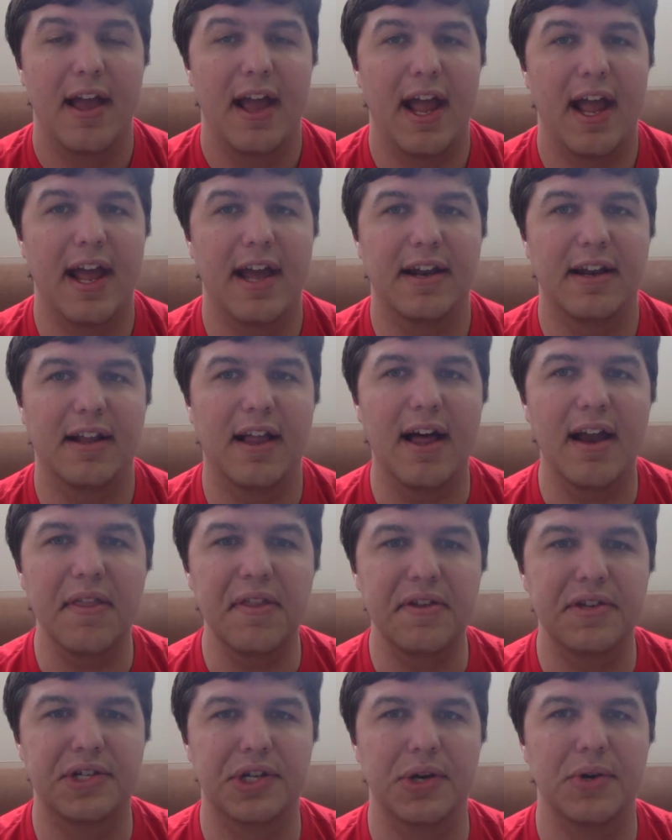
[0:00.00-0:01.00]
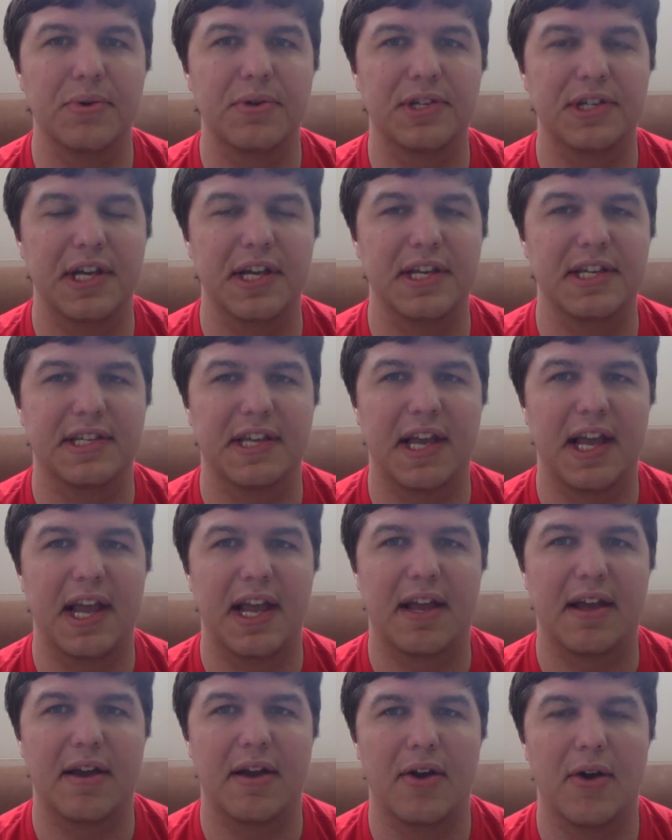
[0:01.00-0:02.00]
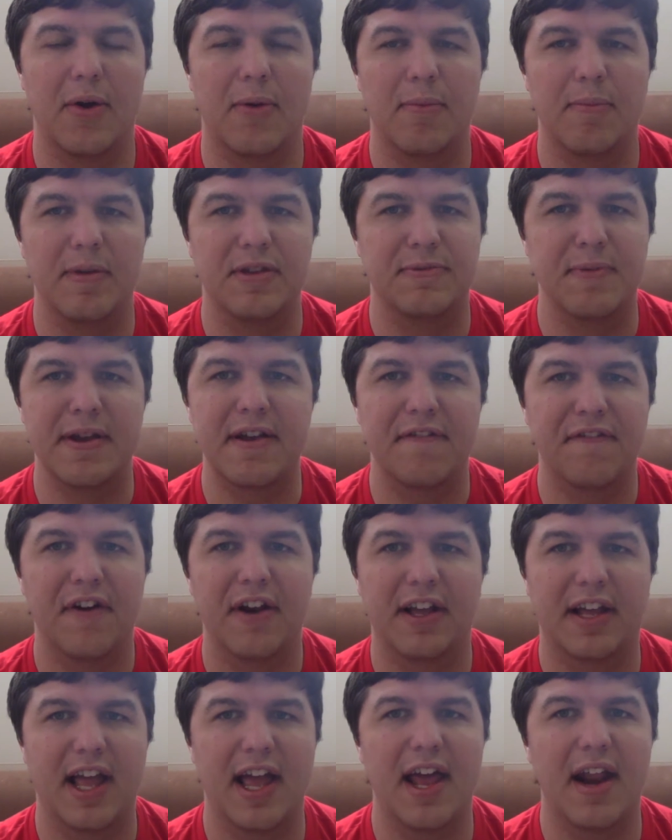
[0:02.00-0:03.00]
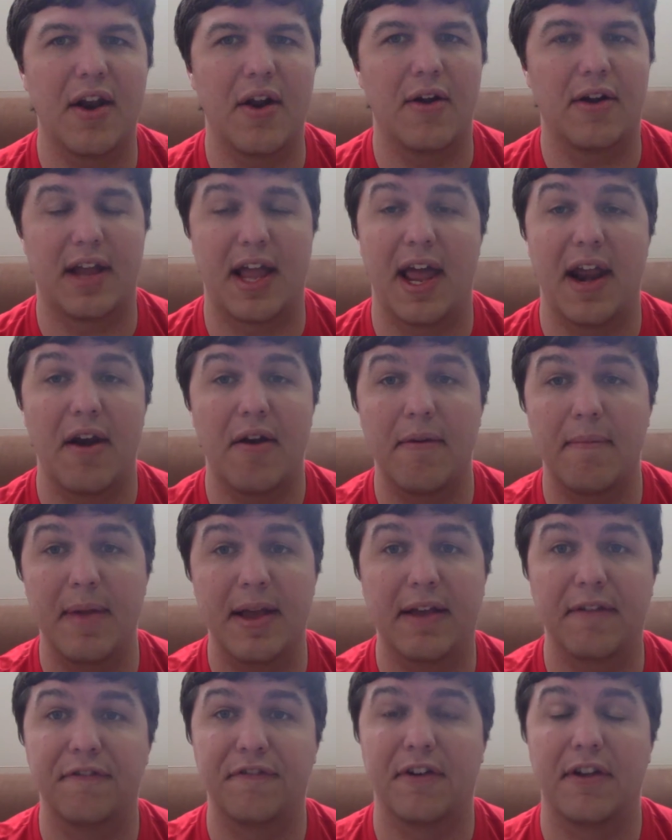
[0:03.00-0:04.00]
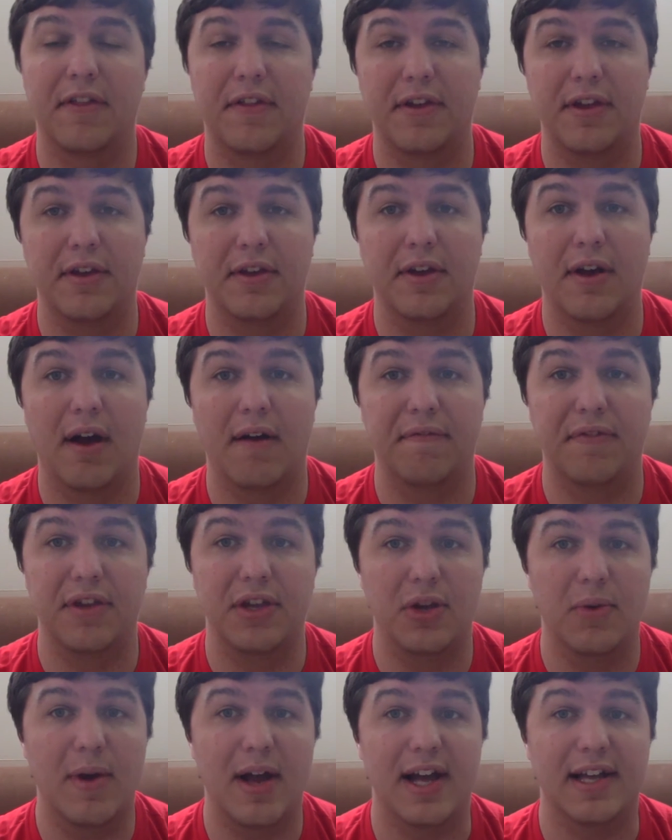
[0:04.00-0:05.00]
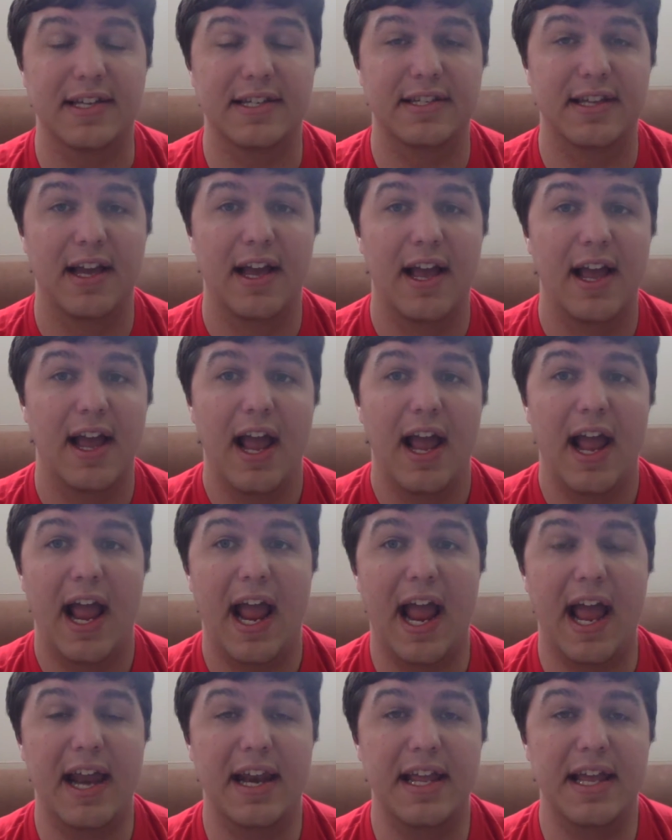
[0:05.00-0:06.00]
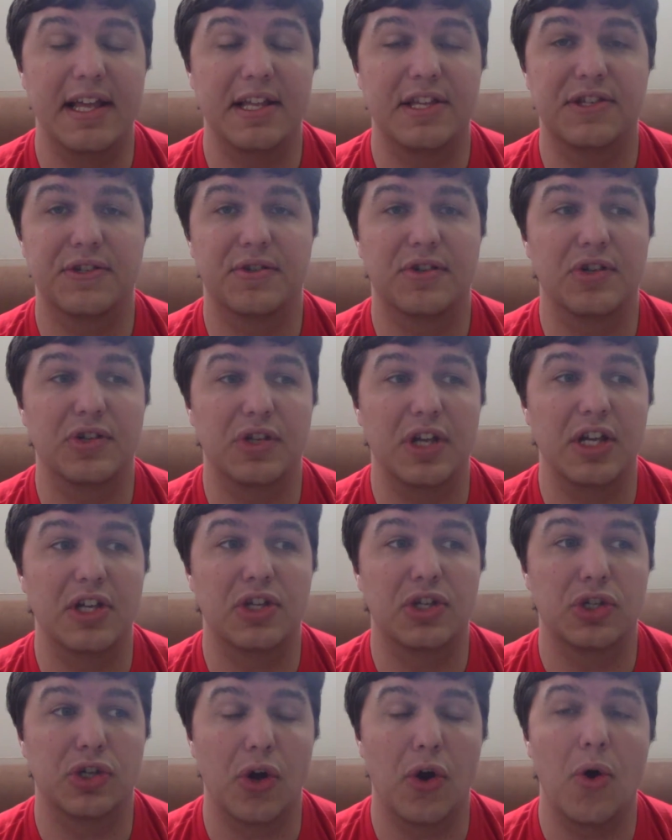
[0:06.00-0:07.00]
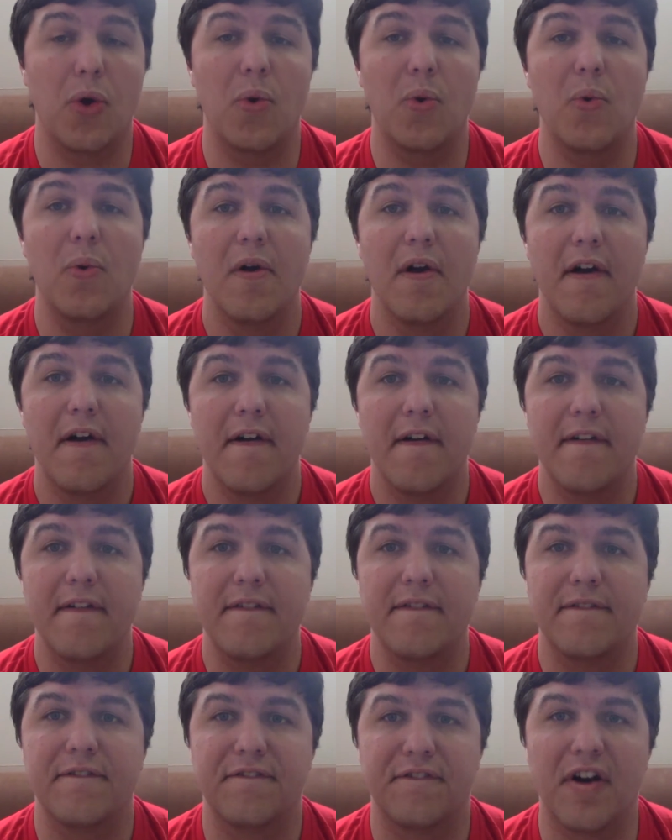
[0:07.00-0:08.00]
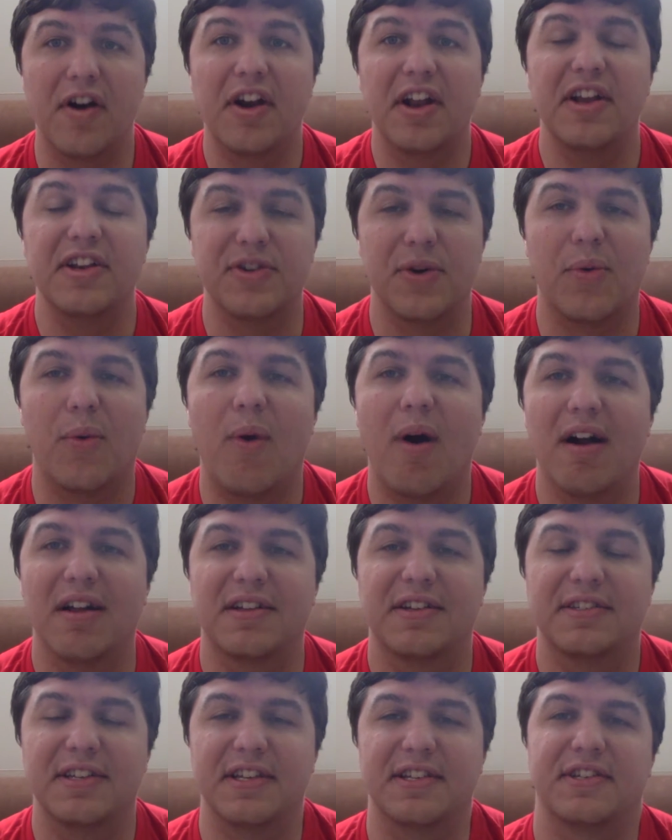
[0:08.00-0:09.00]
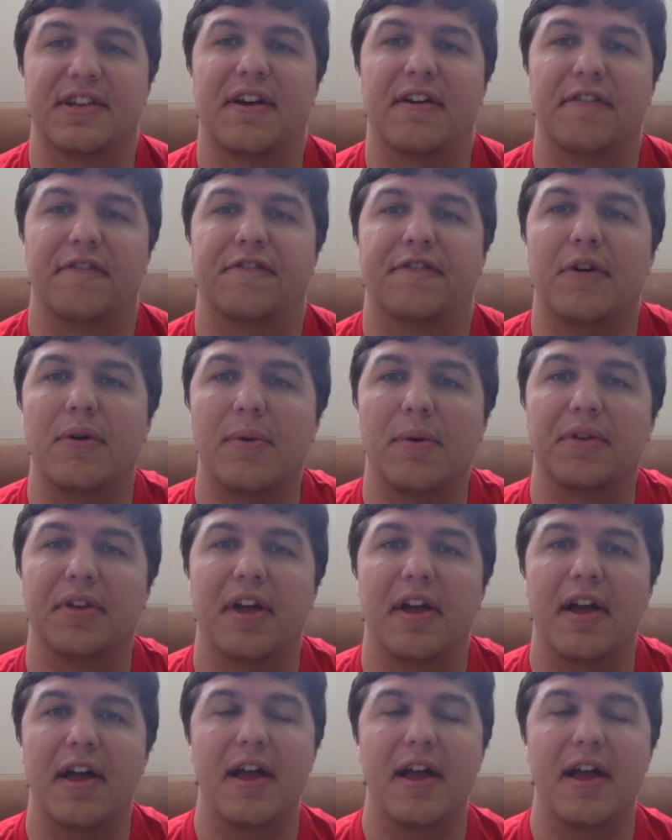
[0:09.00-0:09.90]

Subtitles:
And a lot of the jokes is like, oh, it's making fun of Canada, or Canada making fun of the U.S. And it's so funny to watch this unfold.